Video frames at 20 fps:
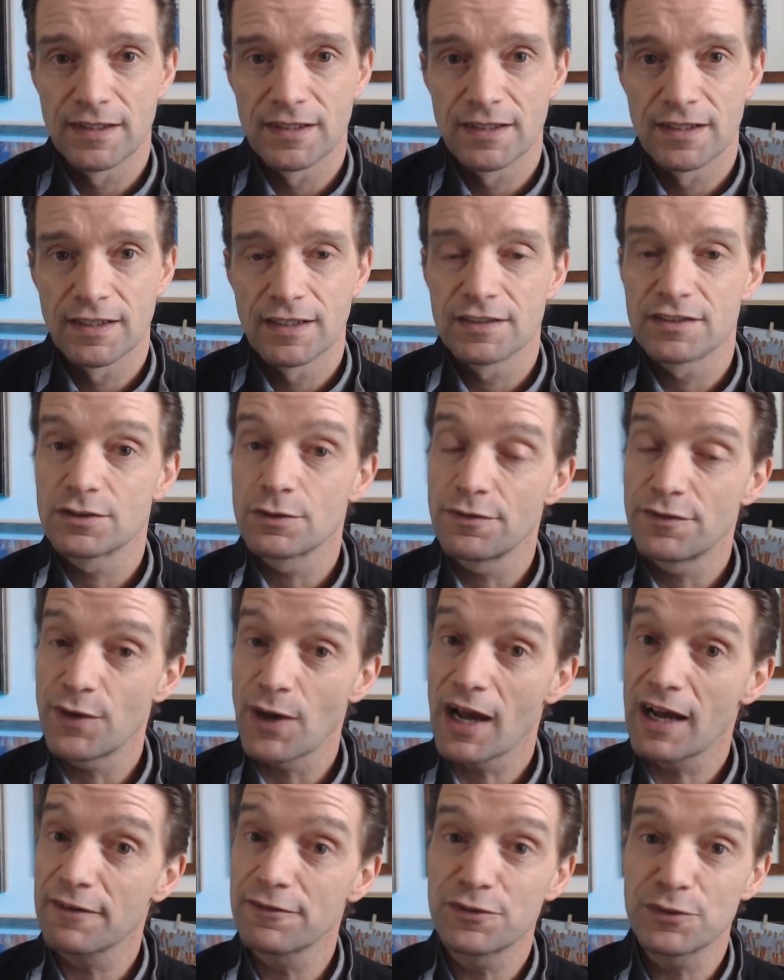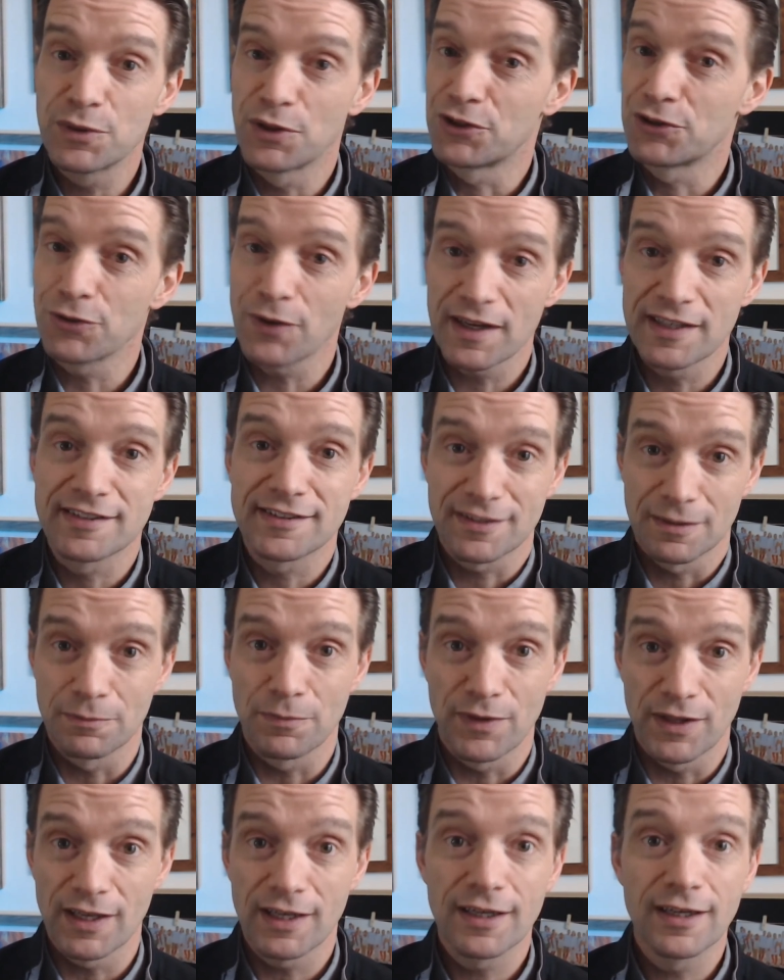So if you have to address
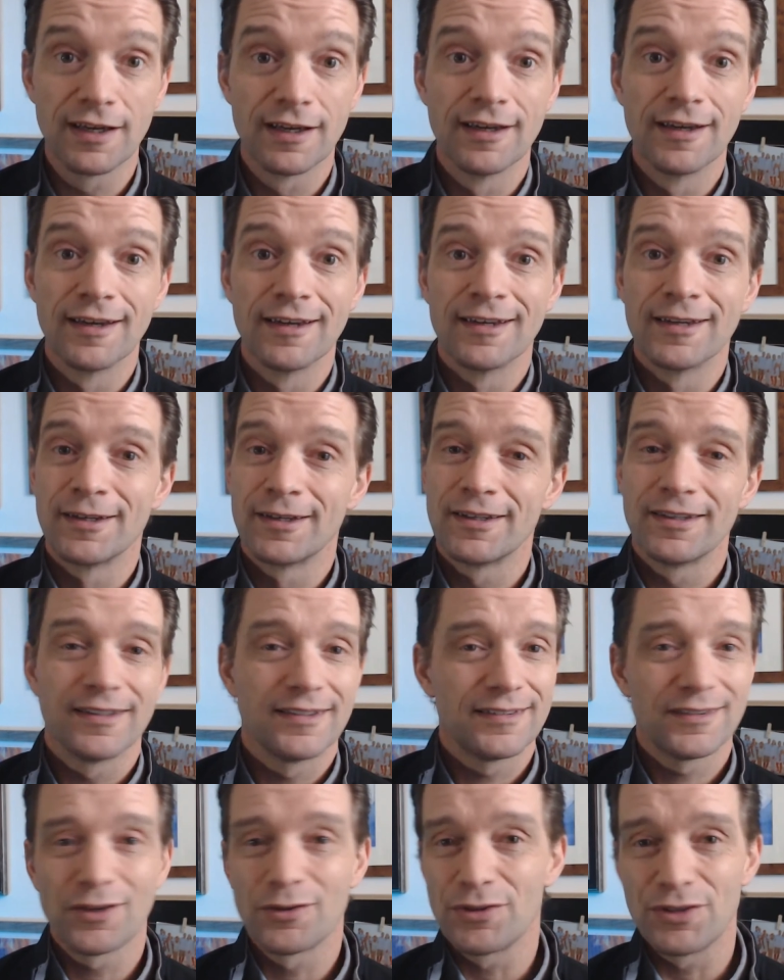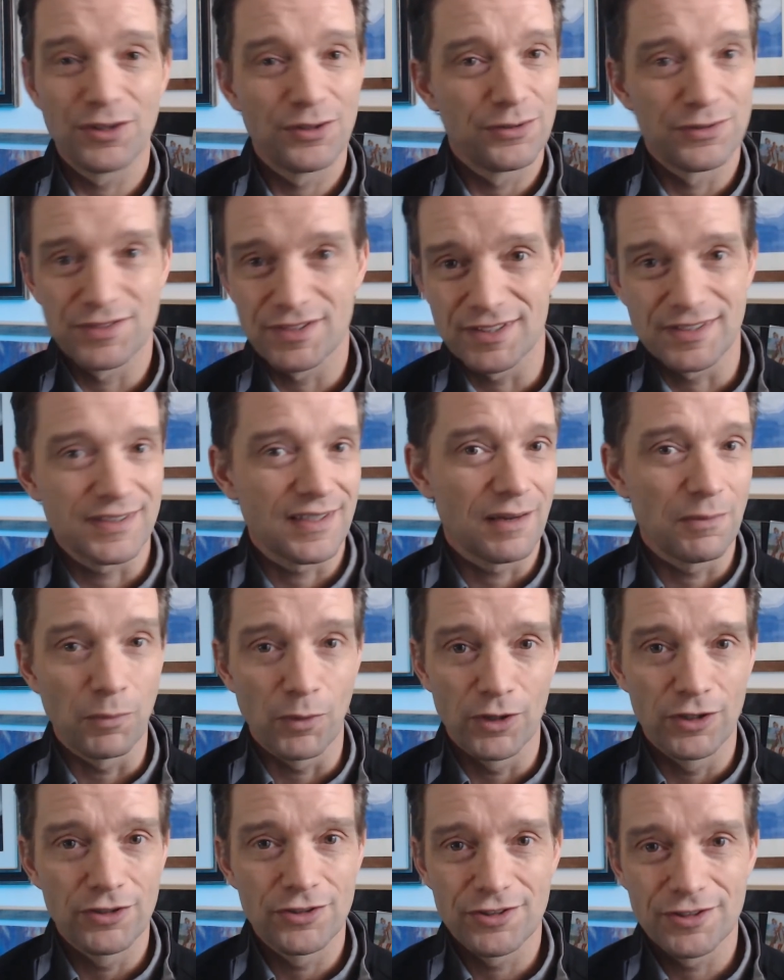something, don't use the
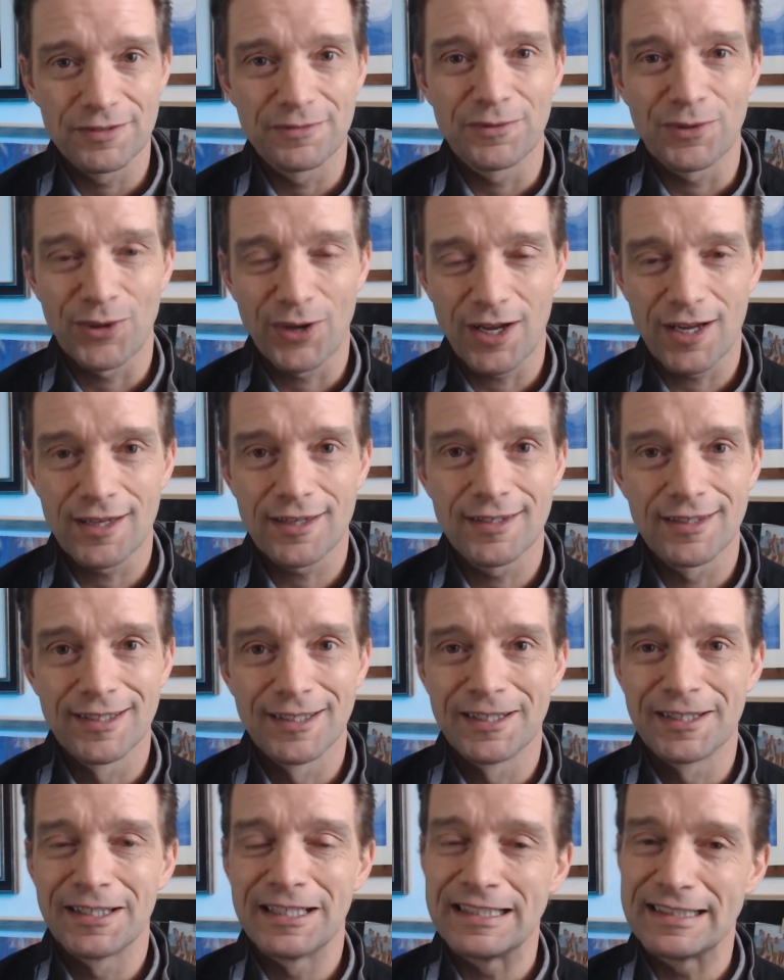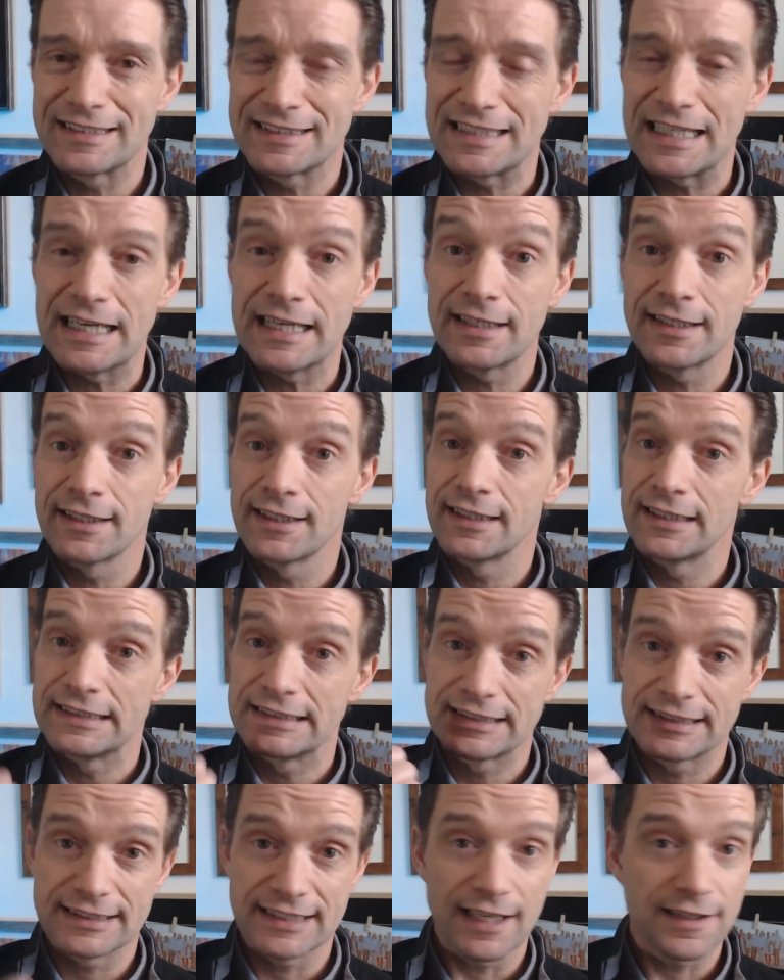sandwich, okay? Instead,
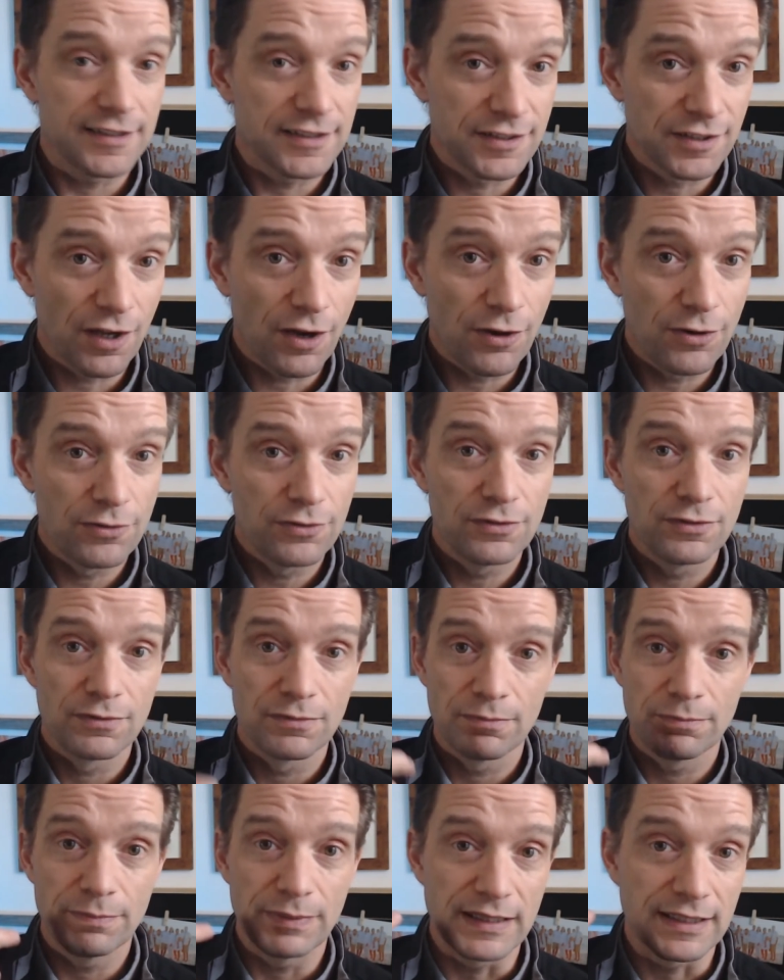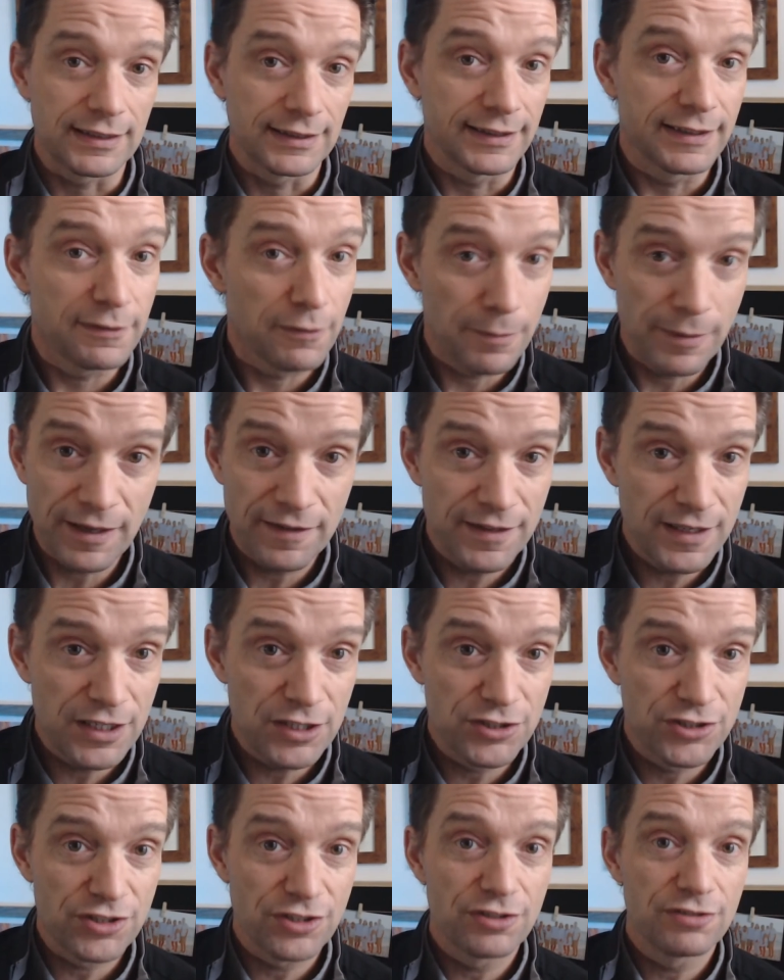set the tone, be clear about the
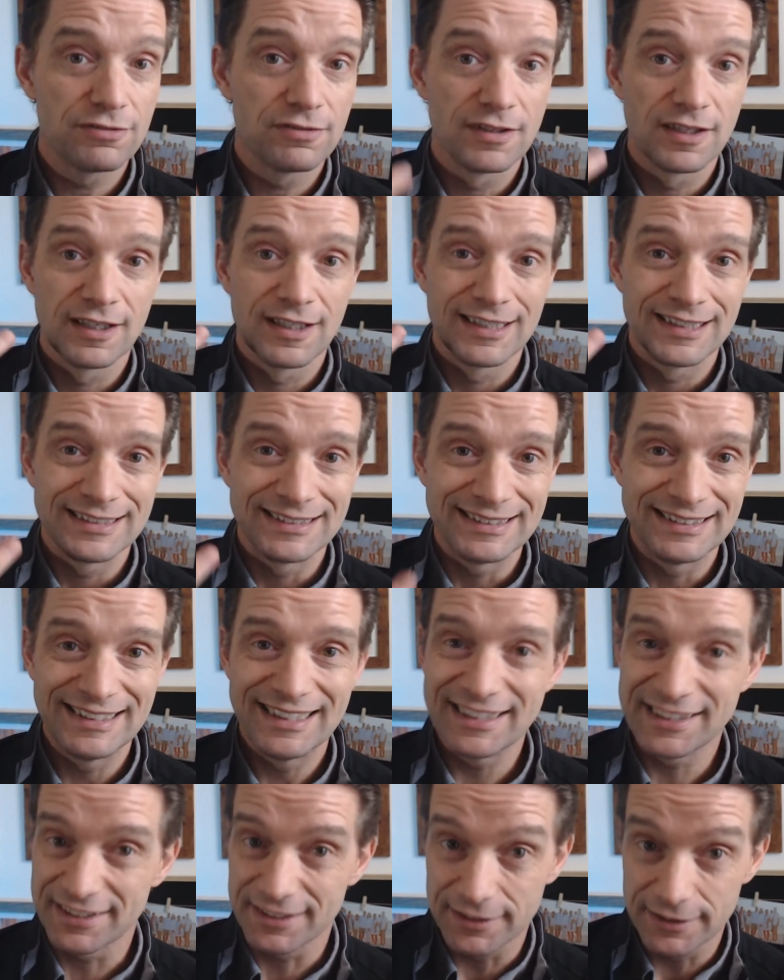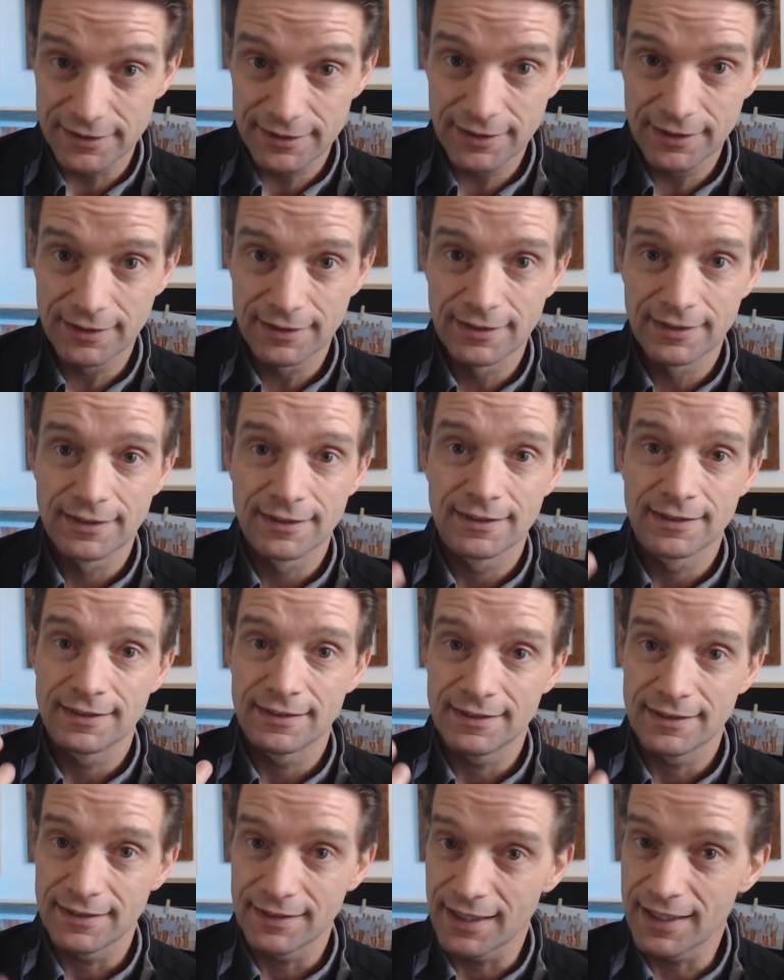issue, listen,
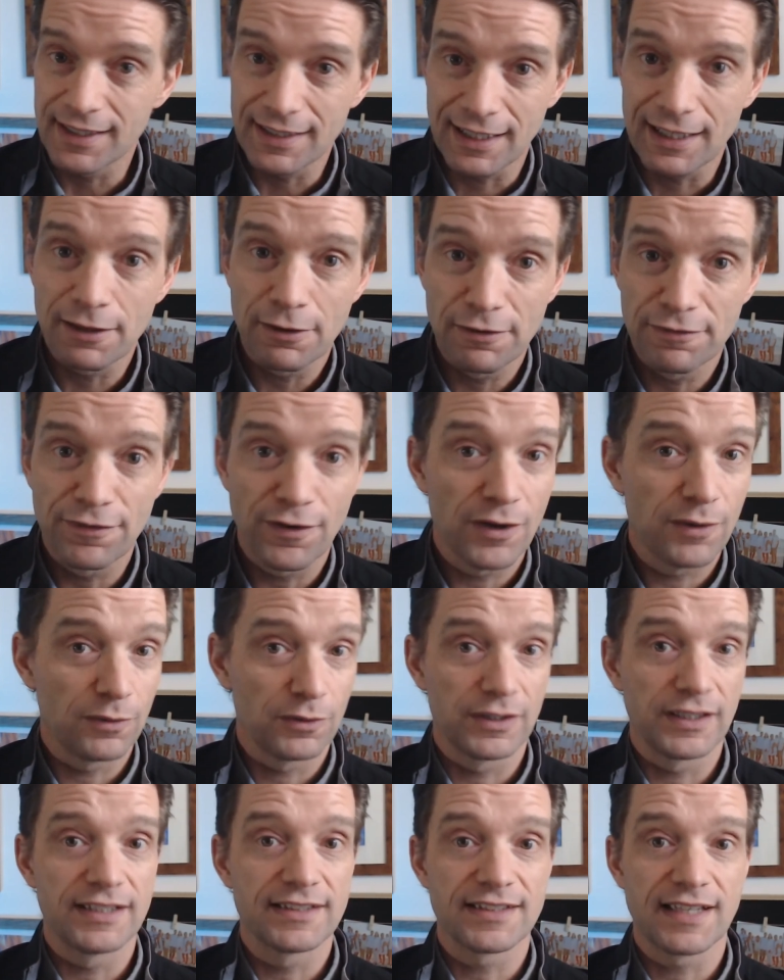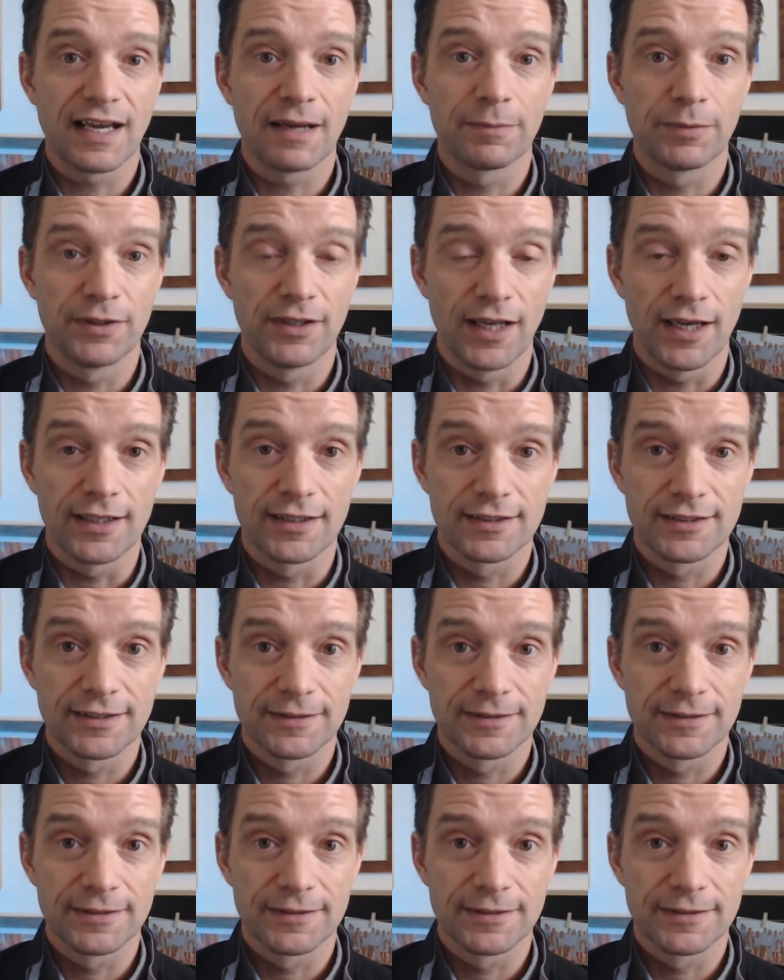and then clarify what needs to happen next.